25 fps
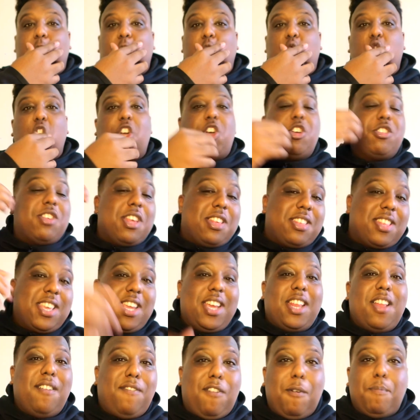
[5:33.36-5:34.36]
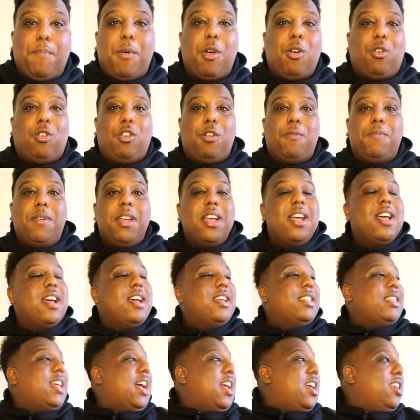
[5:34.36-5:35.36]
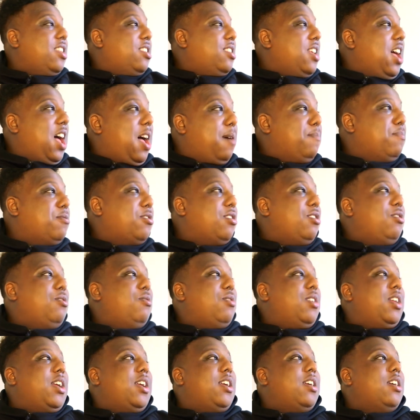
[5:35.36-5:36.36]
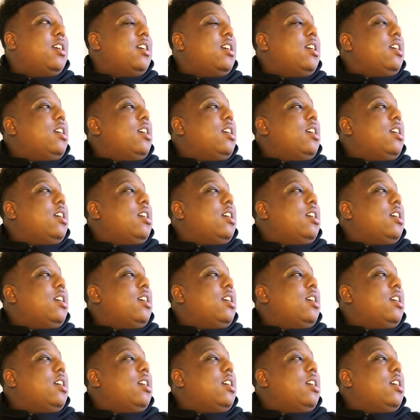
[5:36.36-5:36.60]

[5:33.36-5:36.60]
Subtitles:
Because they're seeing a football club that is absolutely...